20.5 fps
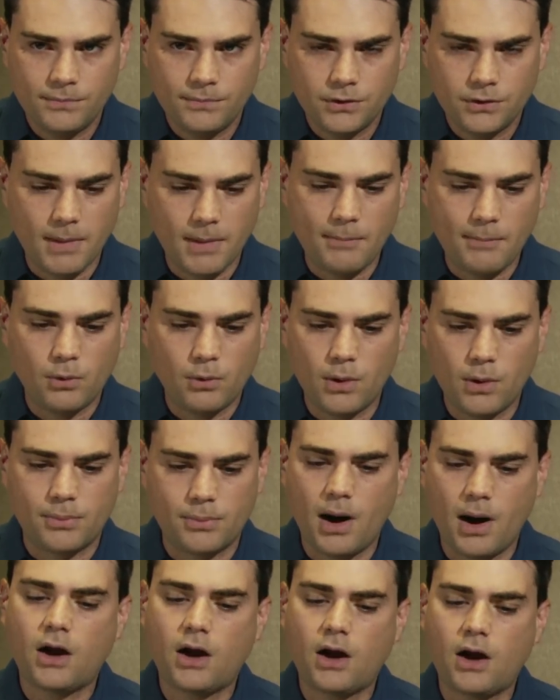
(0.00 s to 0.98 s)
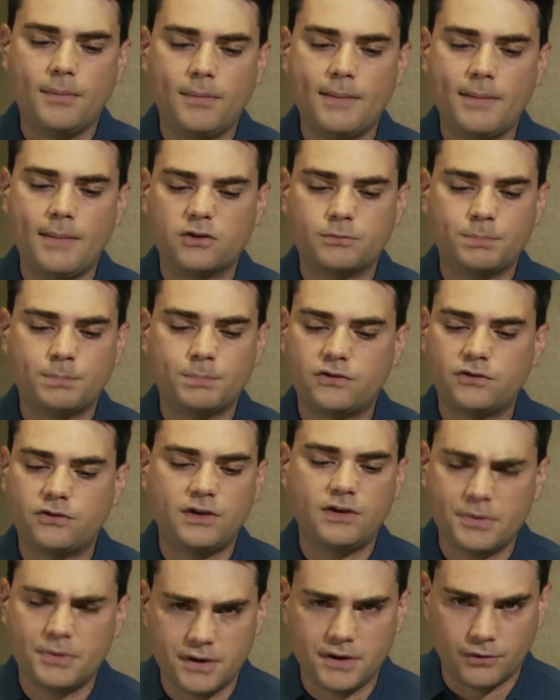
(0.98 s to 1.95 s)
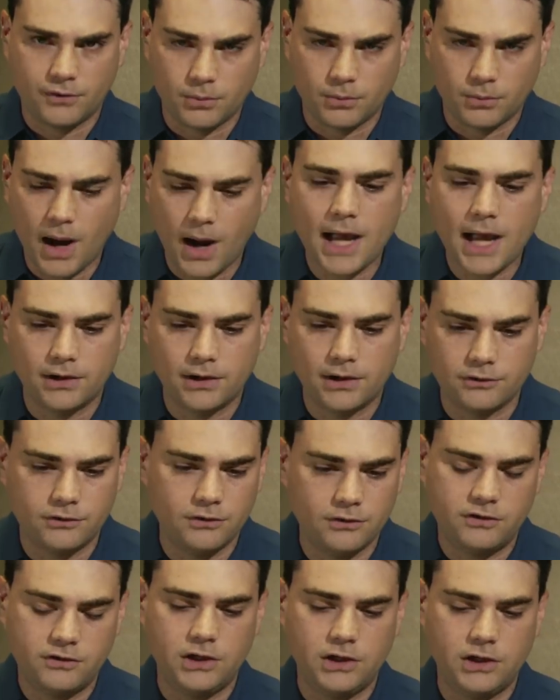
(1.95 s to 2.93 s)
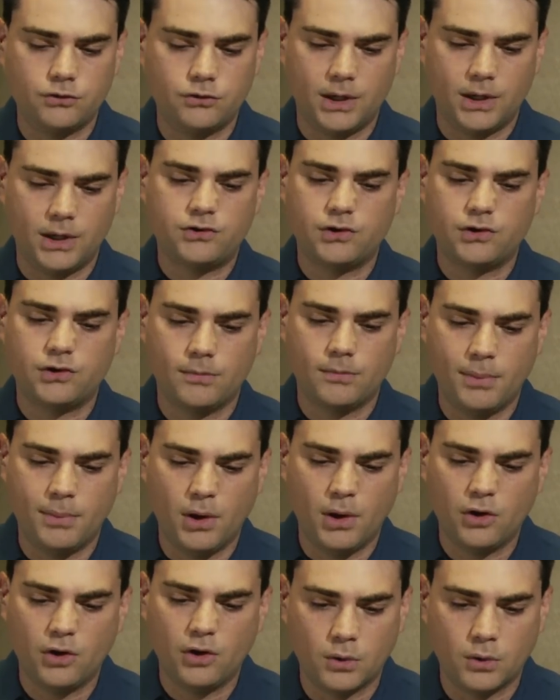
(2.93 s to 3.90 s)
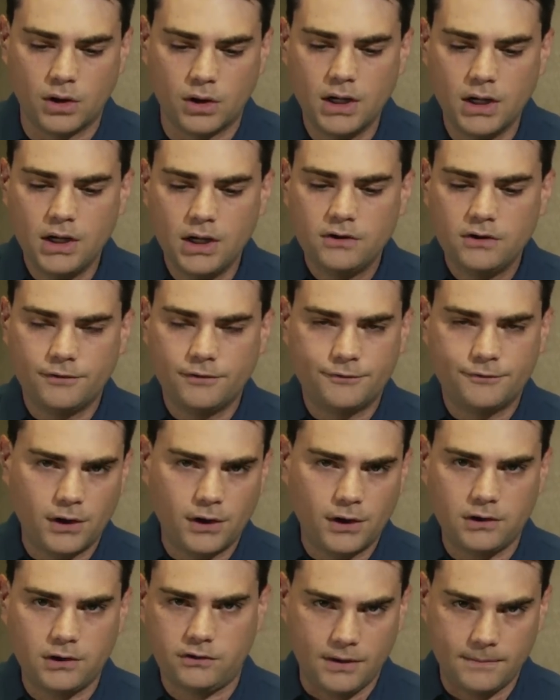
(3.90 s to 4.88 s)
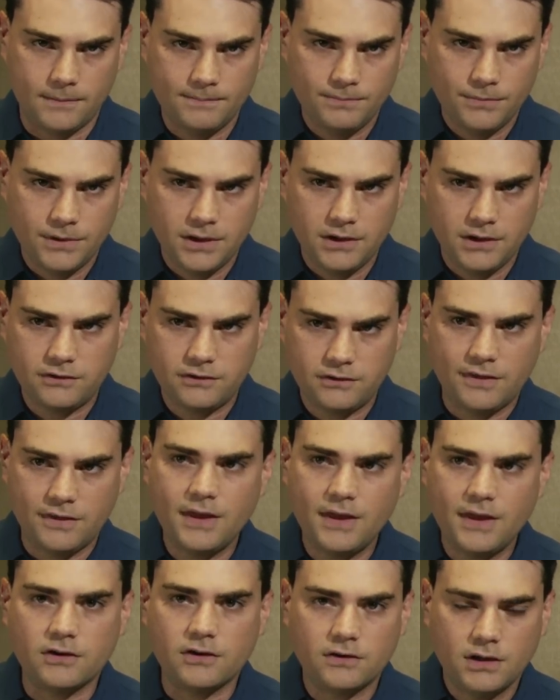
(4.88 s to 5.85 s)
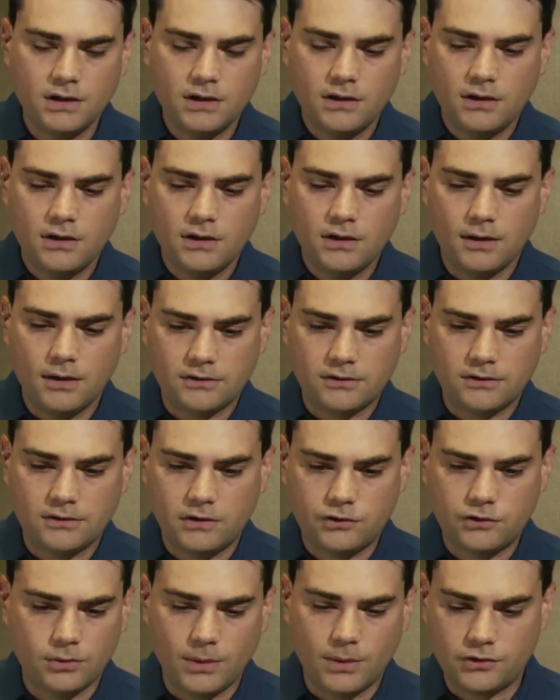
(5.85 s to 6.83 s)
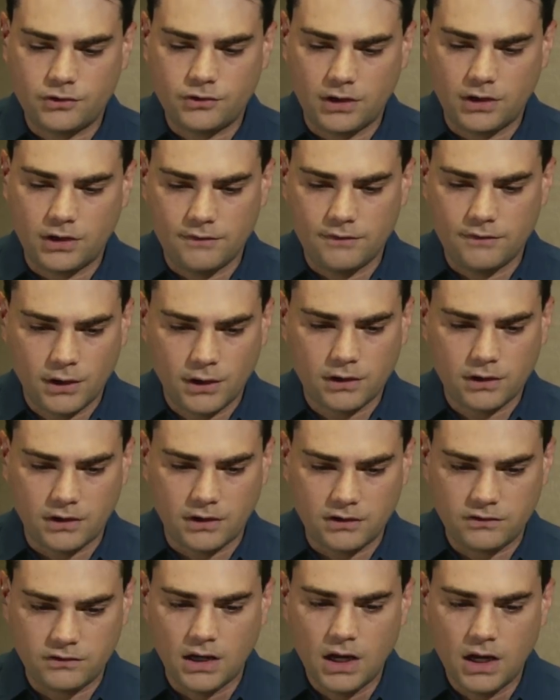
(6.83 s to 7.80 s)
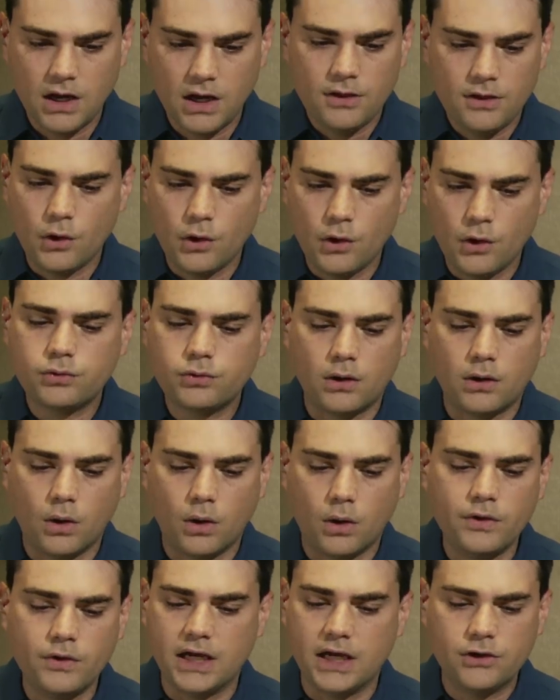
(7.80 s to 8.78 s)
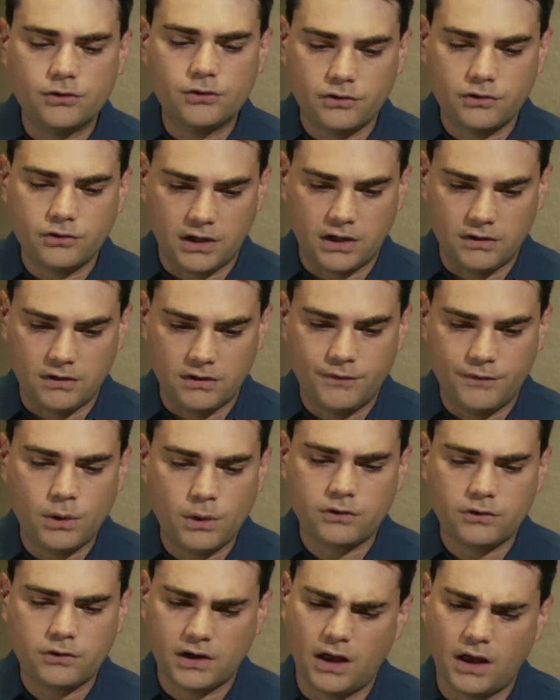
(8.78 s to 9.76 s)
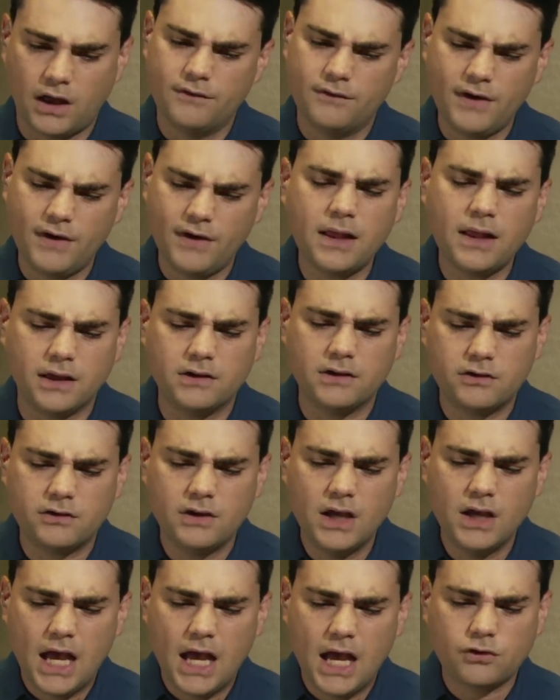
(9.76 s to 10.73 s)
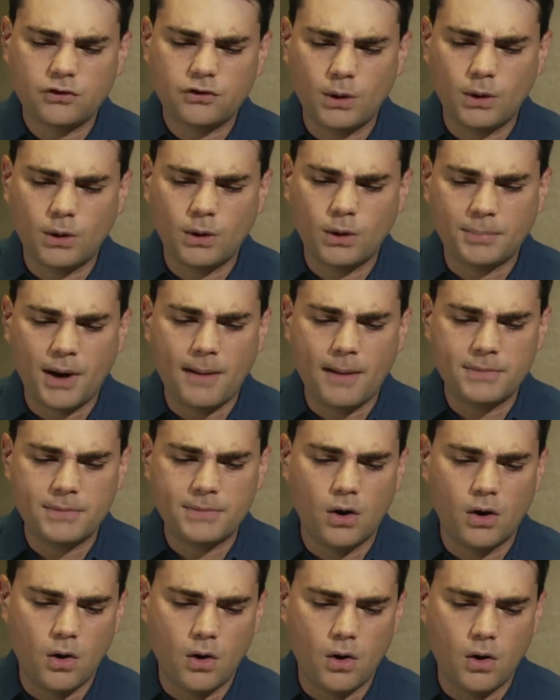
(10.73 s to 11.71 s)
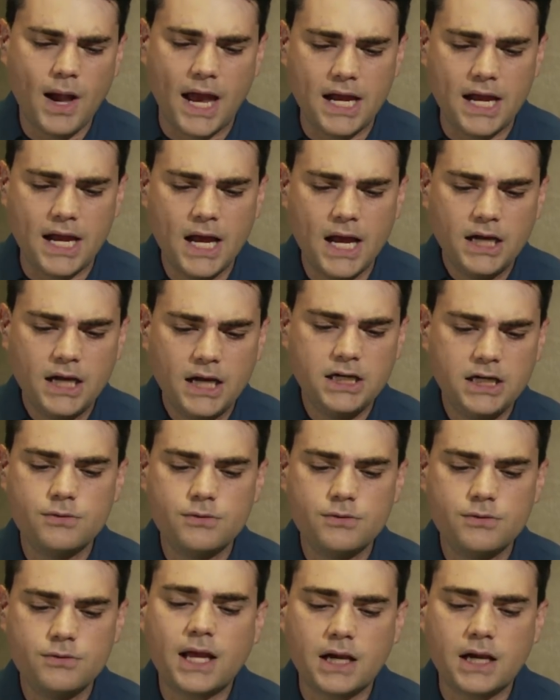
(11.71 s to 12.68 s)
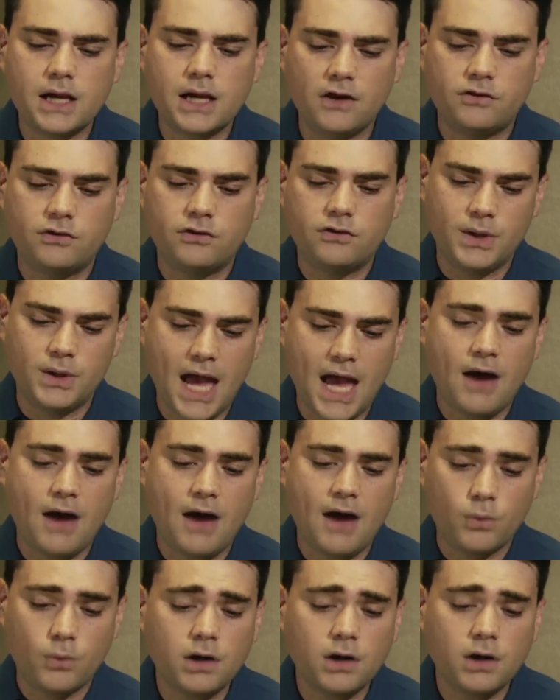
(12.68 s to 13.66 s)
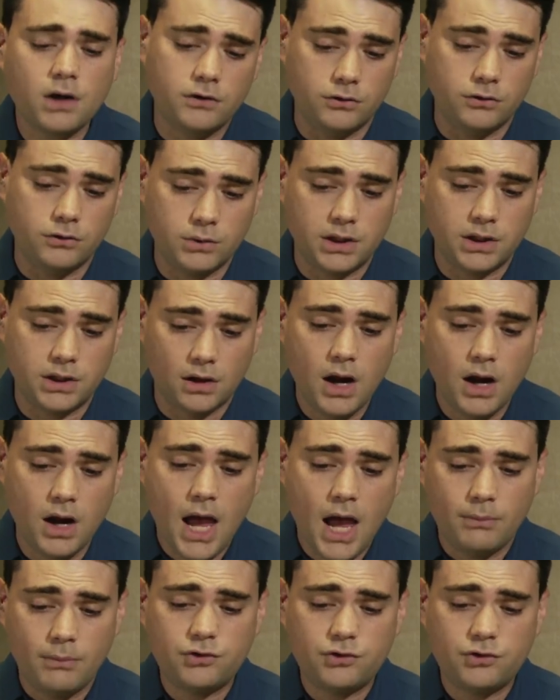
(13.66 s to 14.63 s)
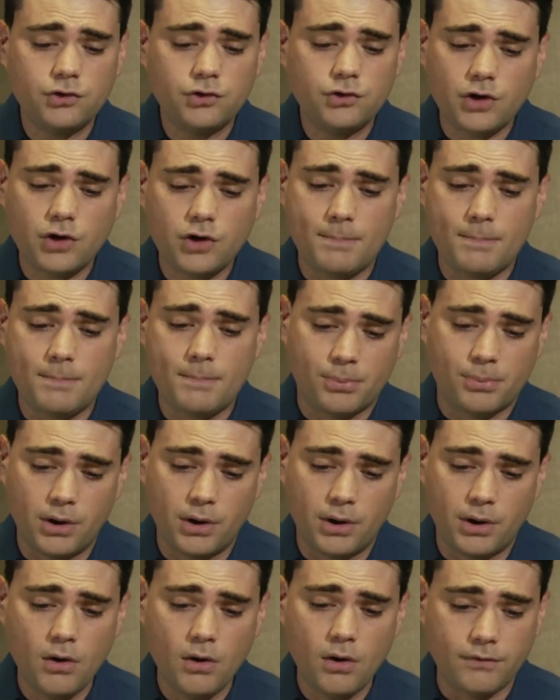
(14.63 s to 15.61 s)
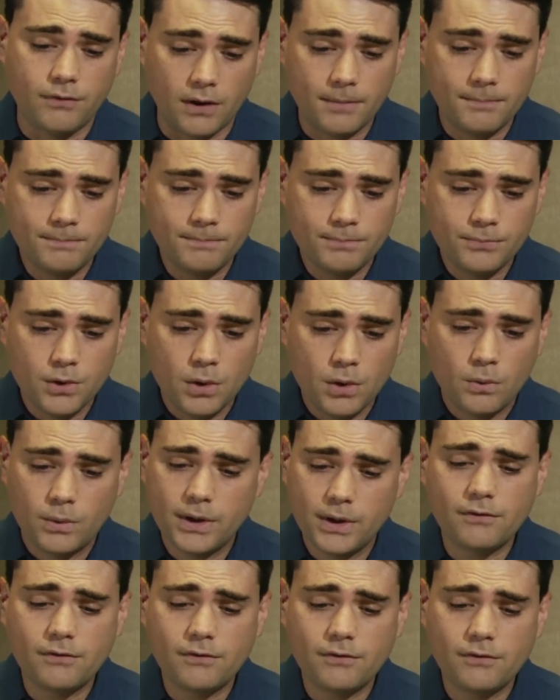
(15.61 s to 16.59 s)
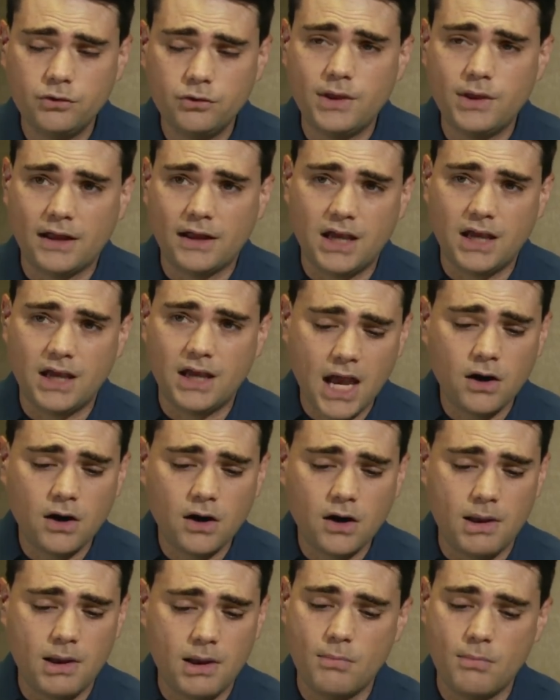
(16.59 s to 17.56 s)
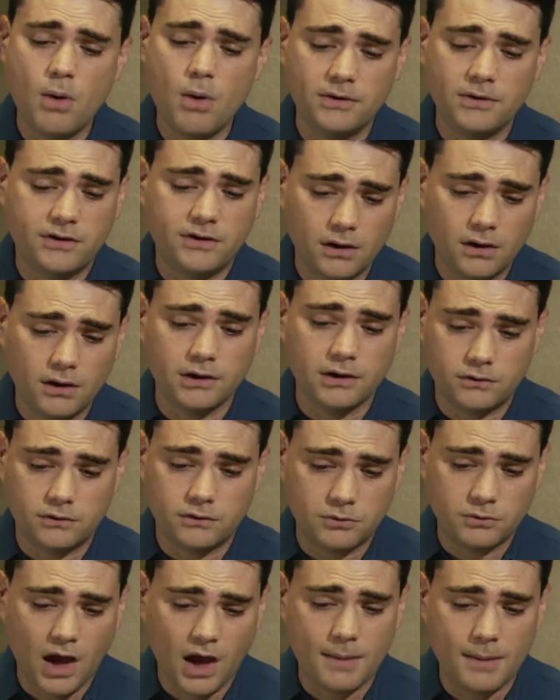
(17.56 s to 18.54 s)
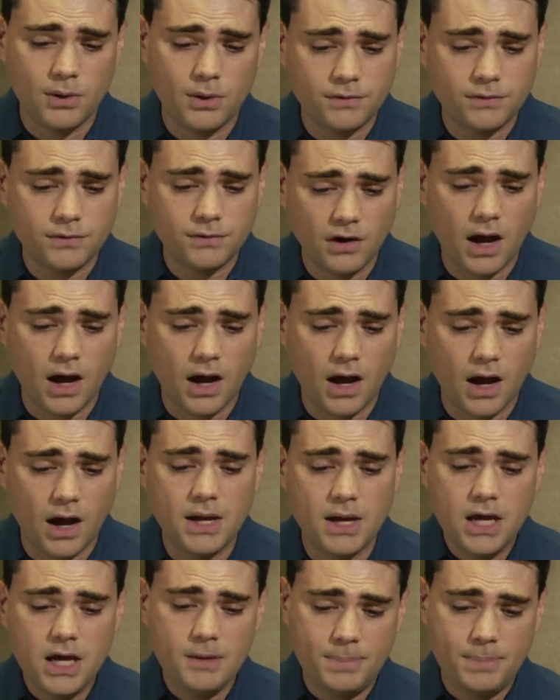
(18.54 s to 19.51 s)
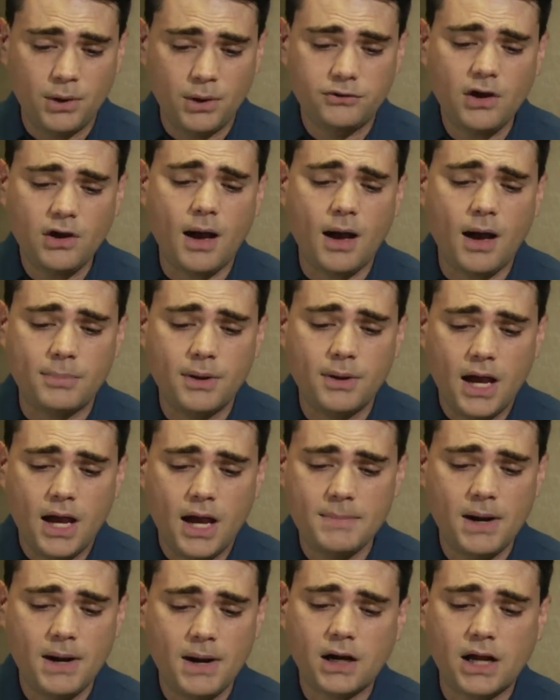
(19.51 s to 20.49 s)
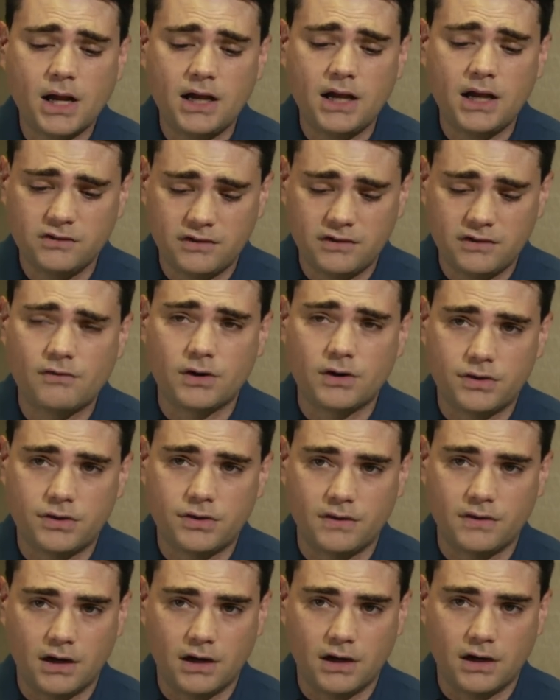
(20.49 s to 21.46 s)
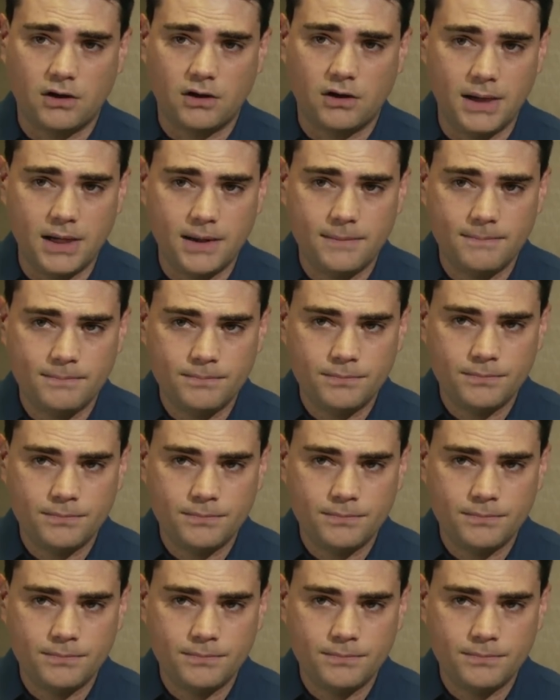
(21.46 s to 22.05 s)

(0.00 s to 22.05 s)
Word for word: You remember when Barack Obama expressed sympathy for rioters in cities ranging from Baltimore to Ferguson. He said this about the situation in Ferguson. He said, those who are only interested in focusing on the violence and just want the problem to go away need to recognize that we have work to do here and we shouldn't try to paper it over. Whenever we do that, the anger may momentarily subside, but over time, it builds up, and America isn't everything that it could be.